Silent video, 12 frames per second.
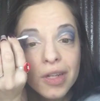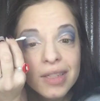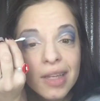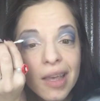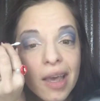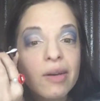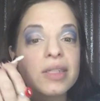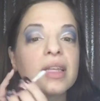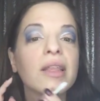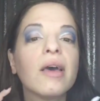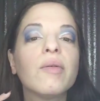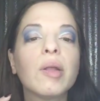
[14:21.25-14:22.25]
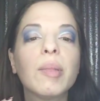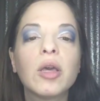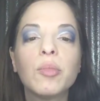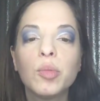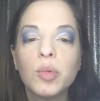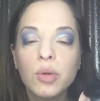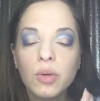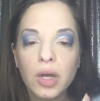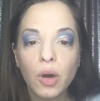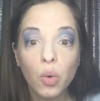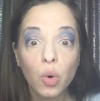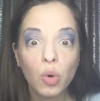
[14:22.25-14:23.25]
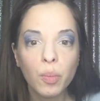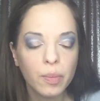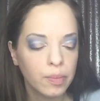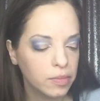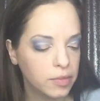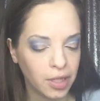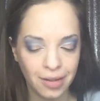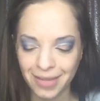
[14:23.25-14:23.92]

you guys like how I say that when I make a boo-boo? I go, ooh.